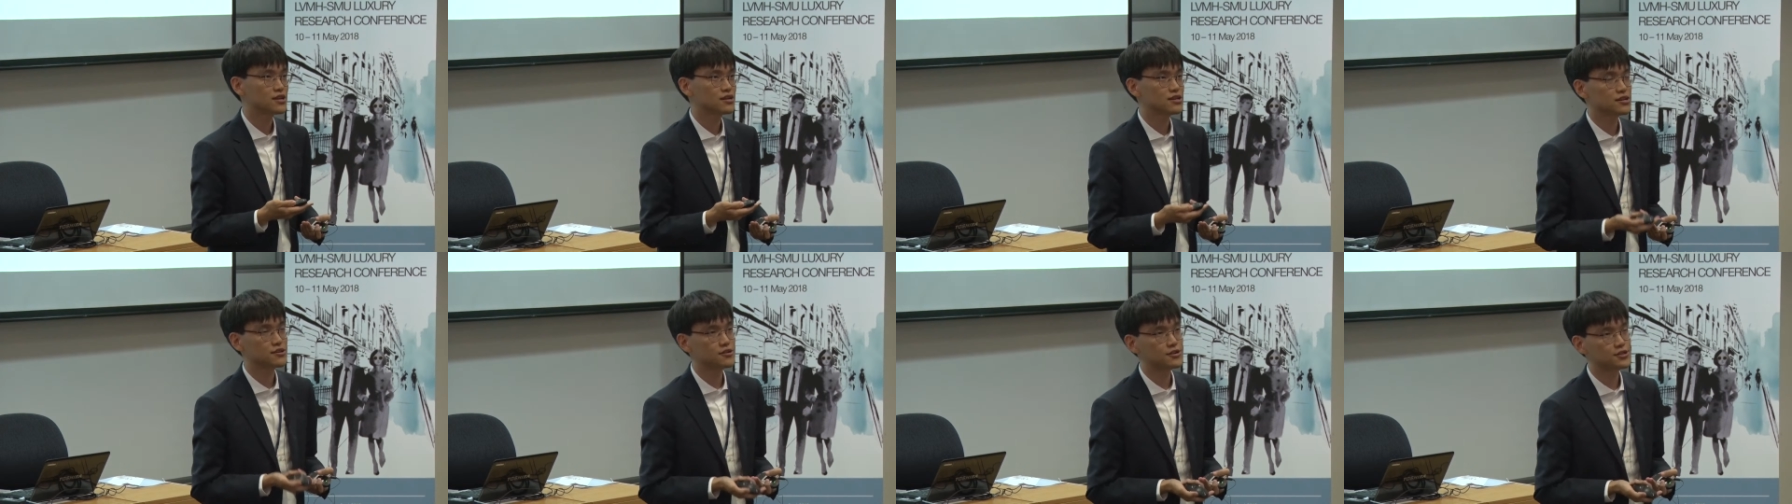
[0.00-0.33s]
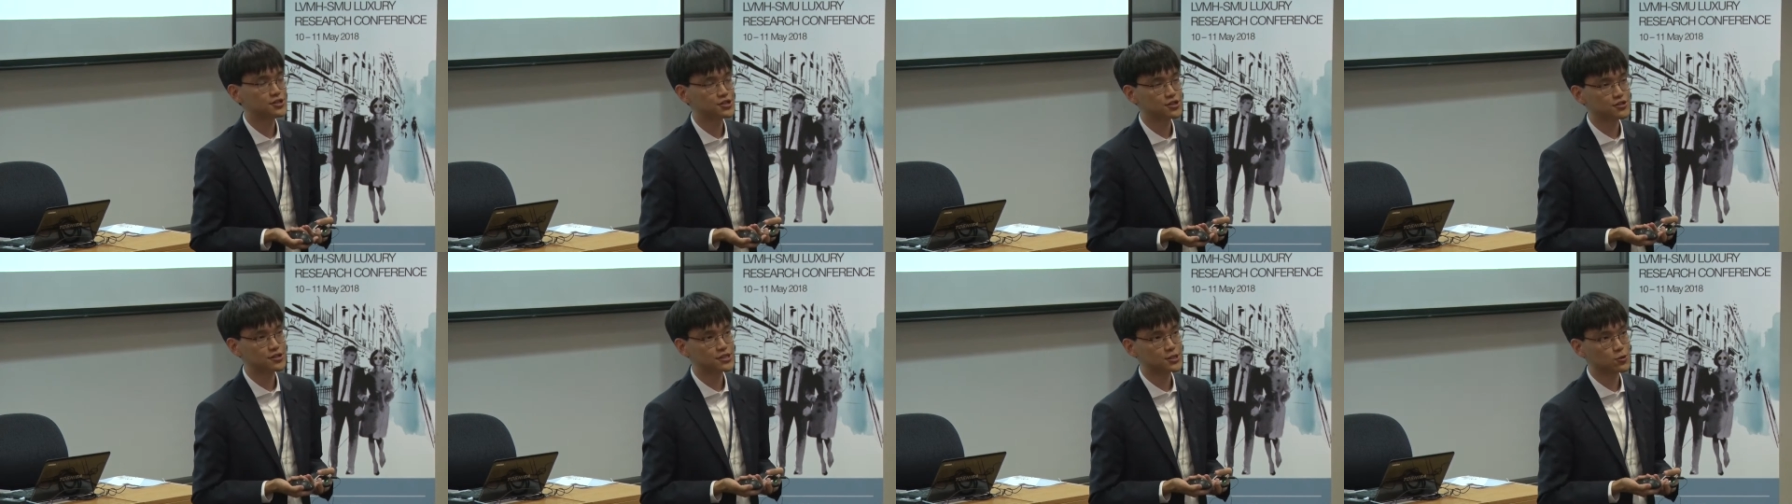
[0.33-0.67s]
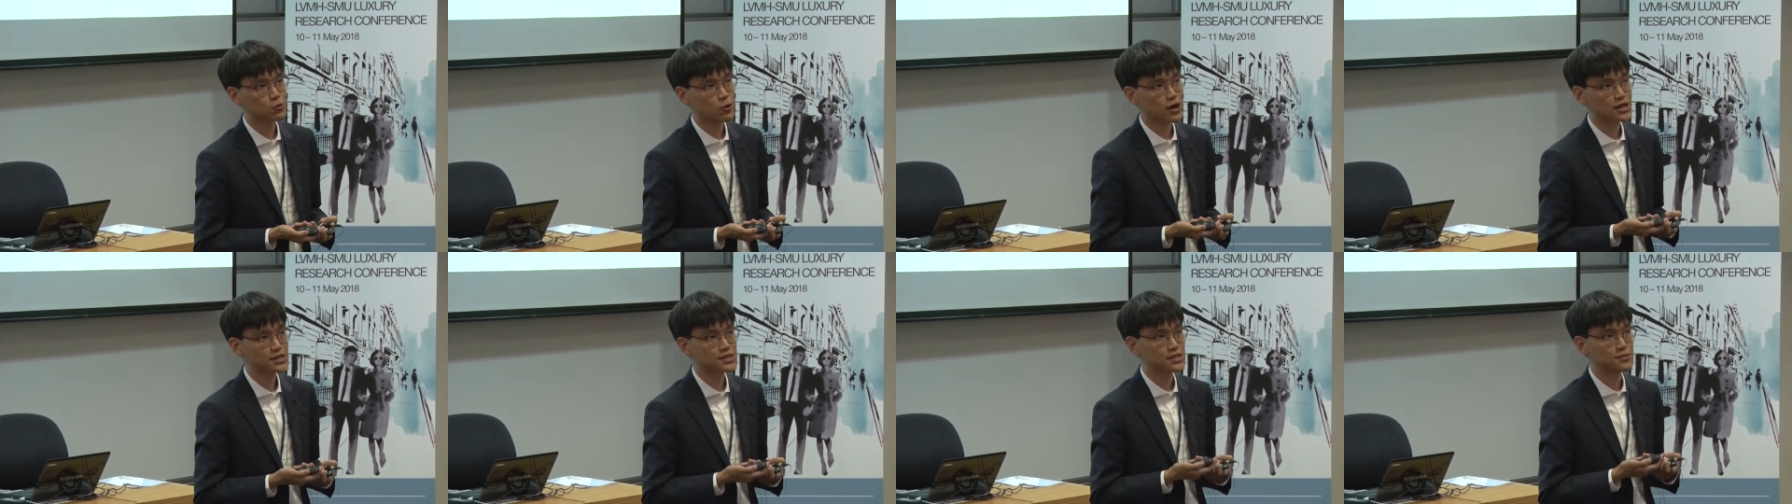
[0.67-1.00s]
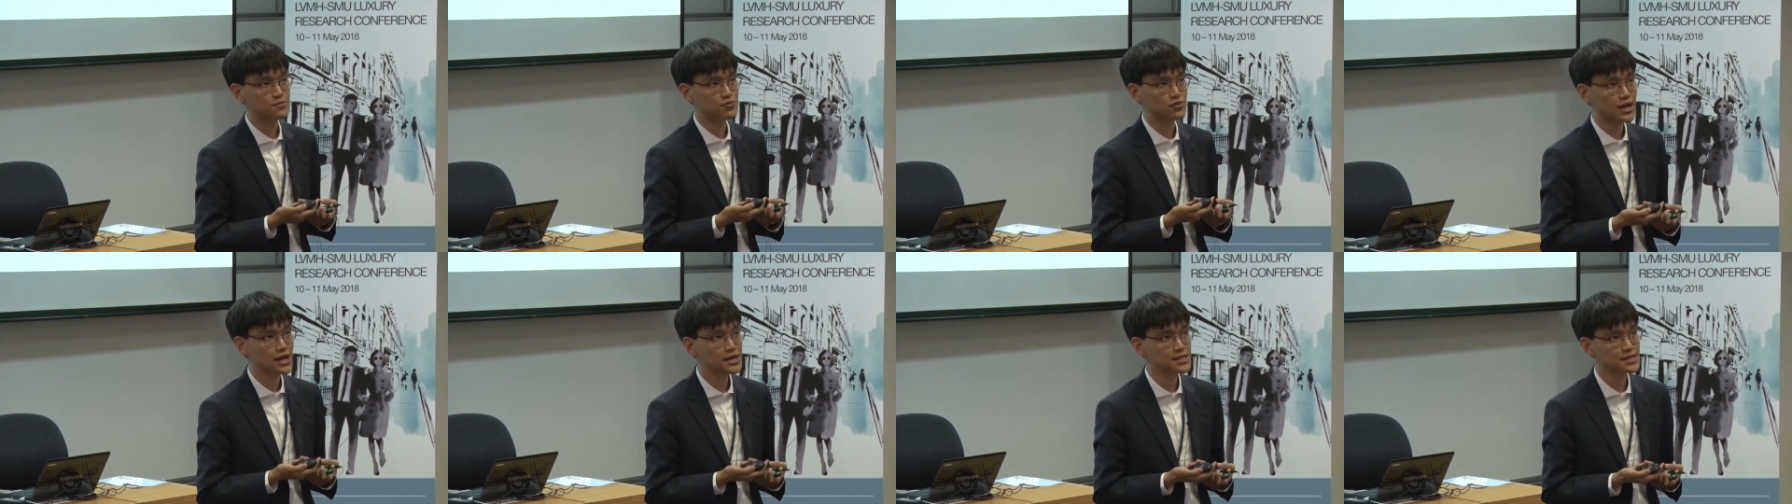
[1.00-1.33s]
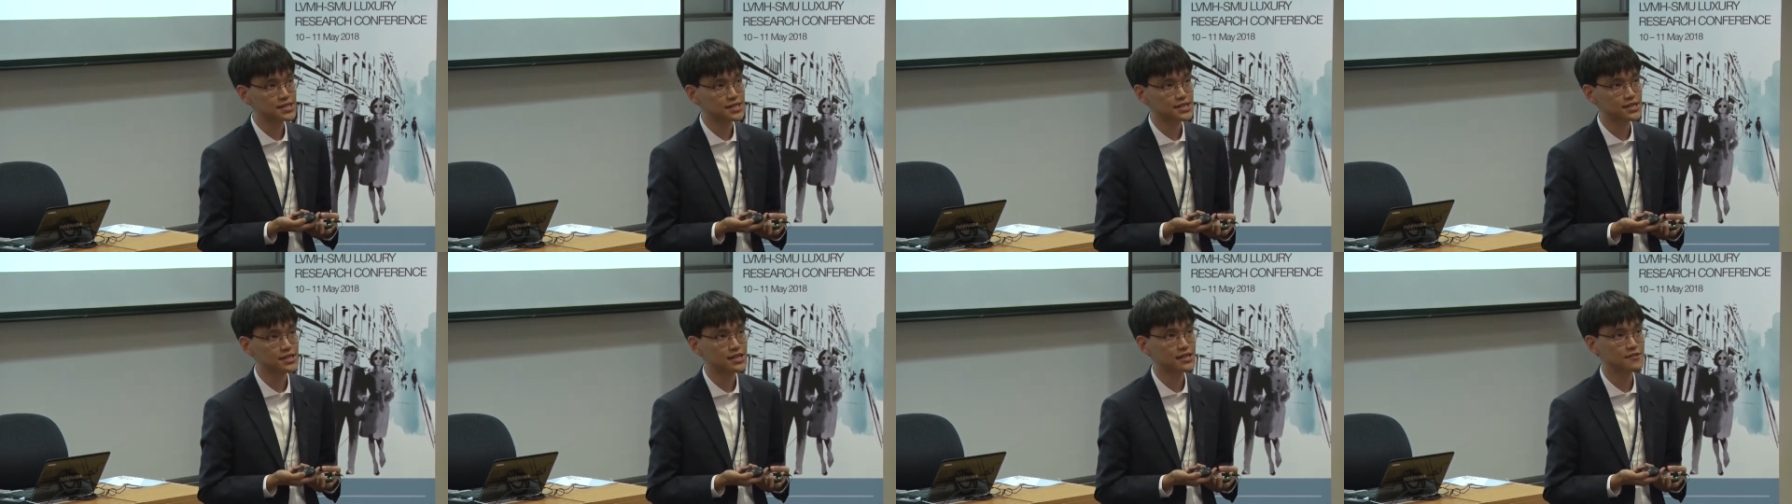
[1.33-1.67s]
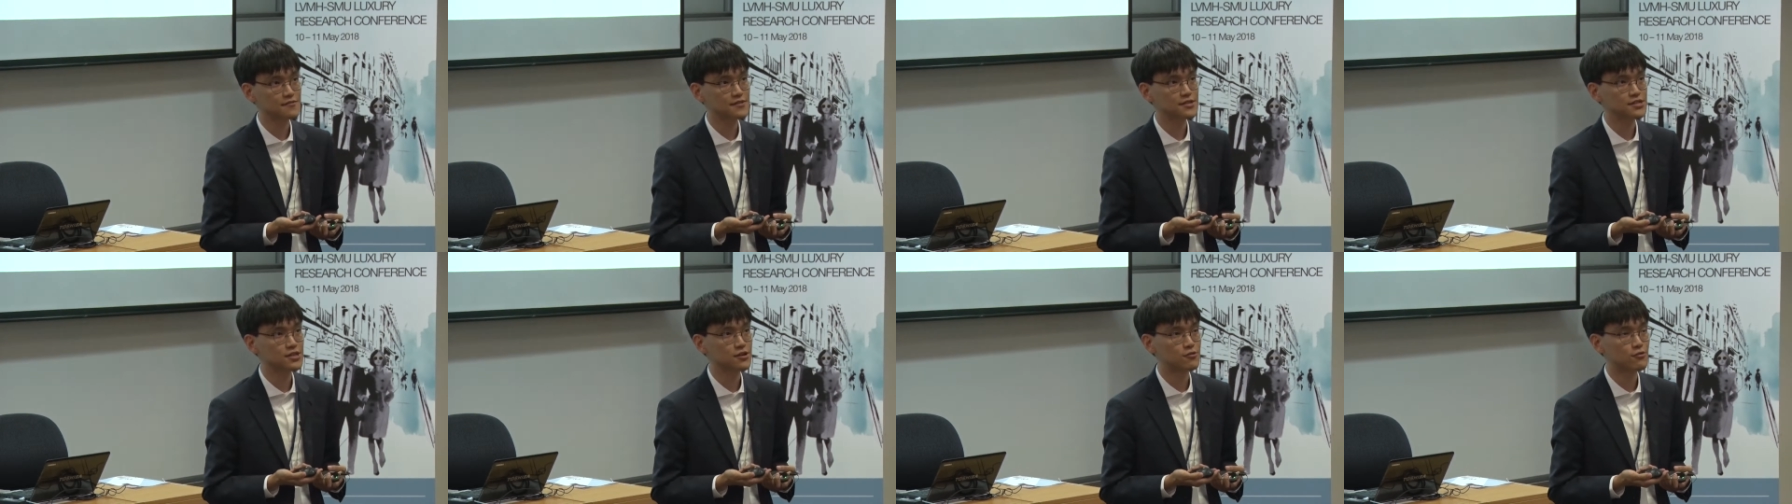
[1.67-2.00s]
the literature is quite surprising
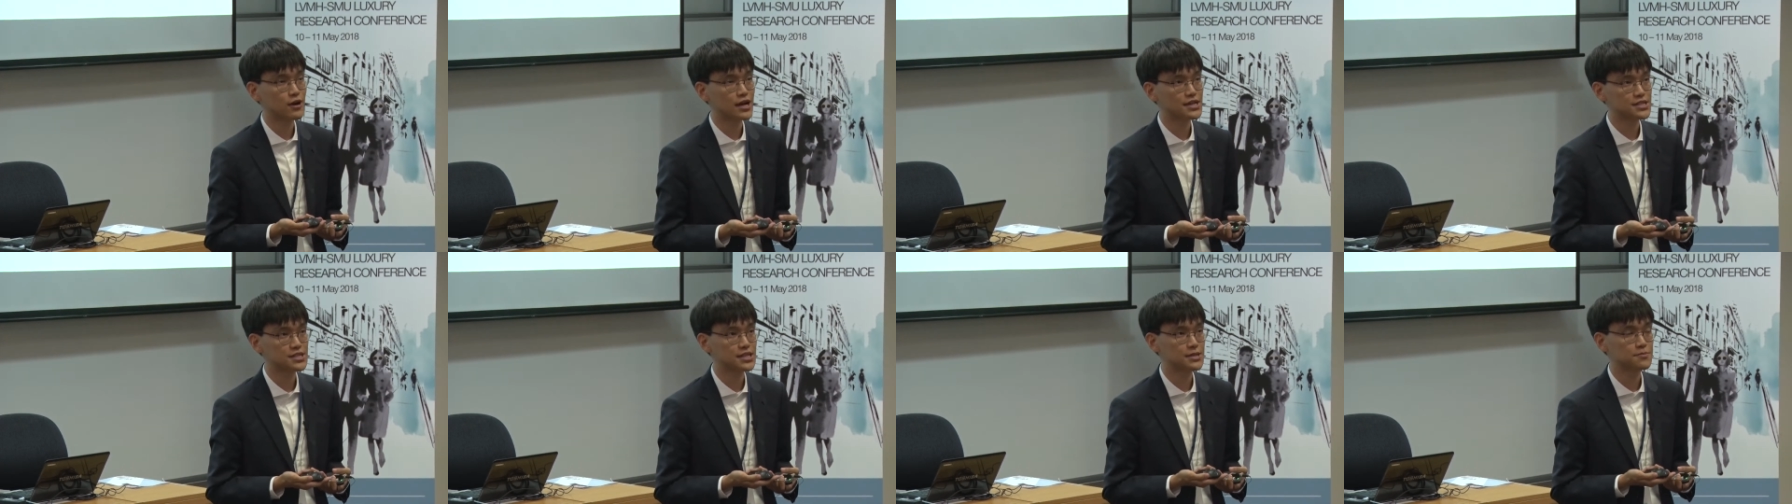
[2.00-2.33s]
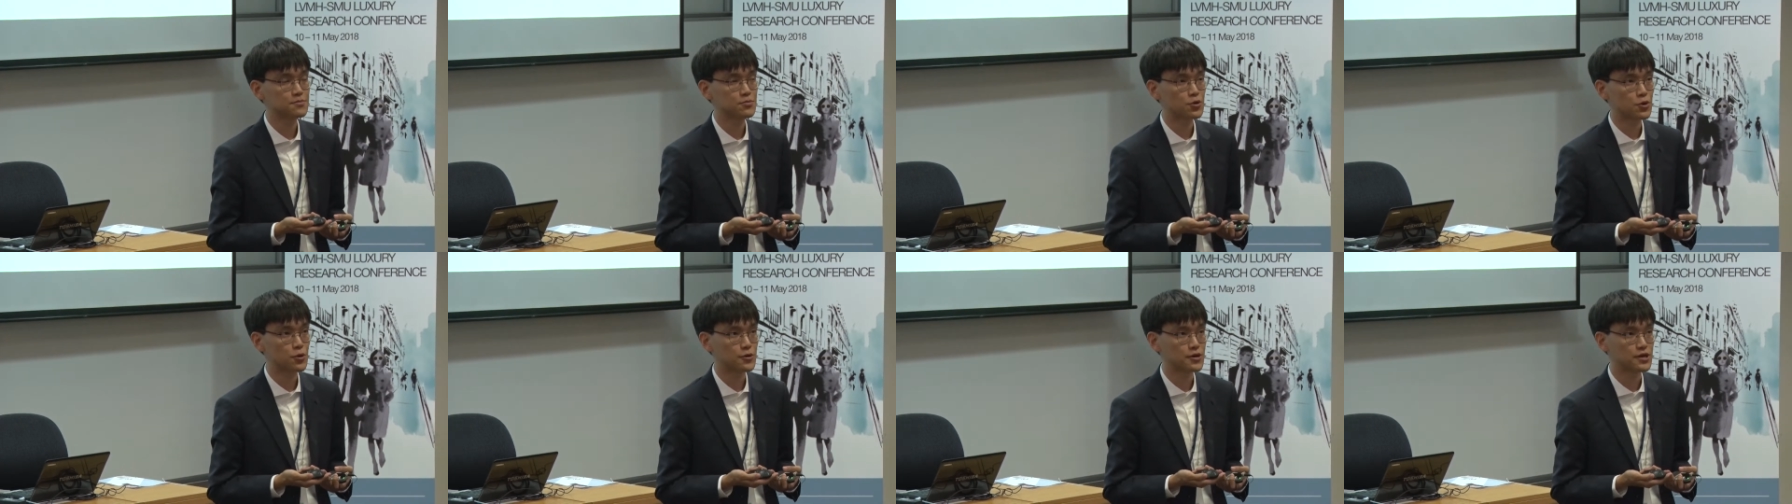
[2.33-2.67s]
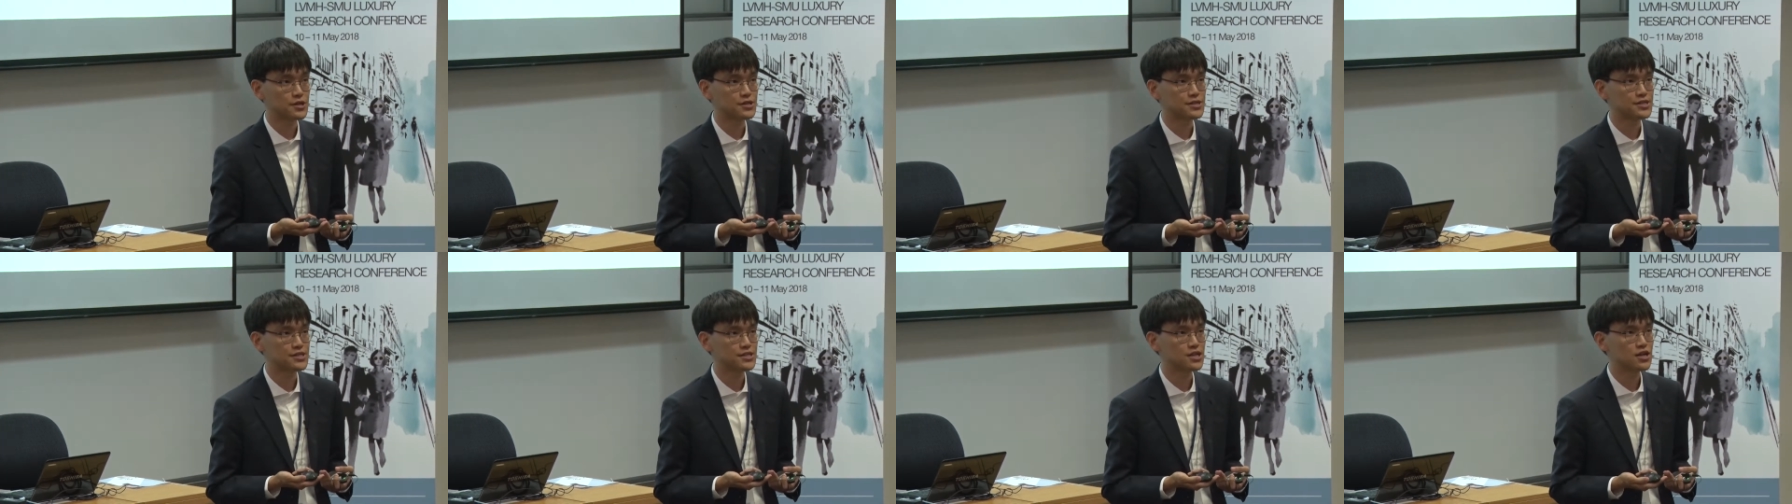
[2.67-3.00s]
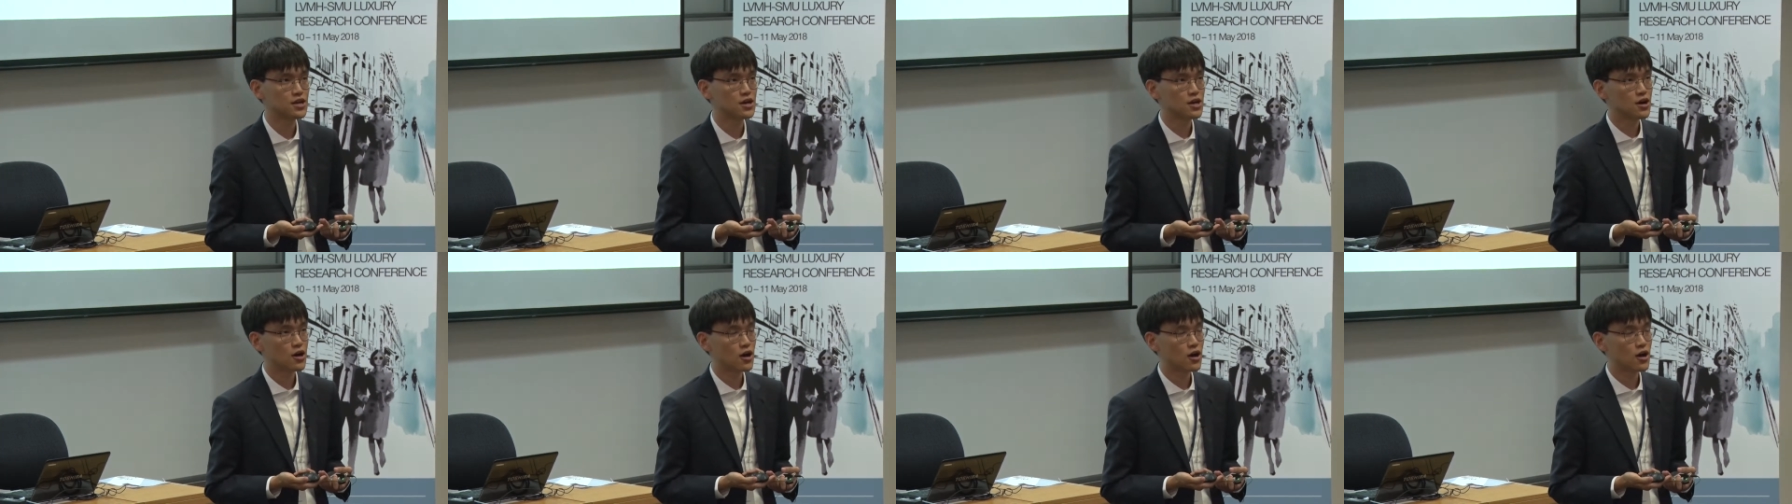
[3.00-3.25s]
given the rising importance